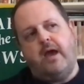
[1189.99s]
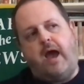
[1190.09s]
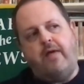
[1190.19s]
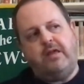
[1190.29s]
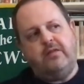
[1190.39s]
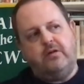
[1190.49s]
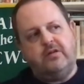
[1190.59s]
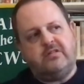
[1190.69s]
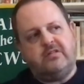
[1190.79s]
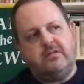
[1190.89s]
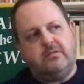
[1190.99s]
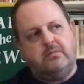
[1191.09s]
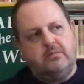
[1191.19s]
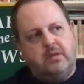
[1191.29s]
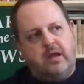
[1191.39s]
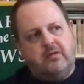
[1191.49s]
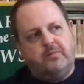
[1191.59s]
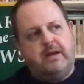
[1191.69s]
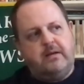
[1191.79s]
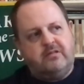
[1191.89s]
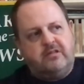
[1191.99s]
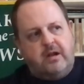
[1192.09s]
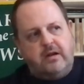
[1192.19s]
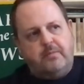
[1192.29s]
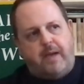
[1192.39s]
I think there has been a certain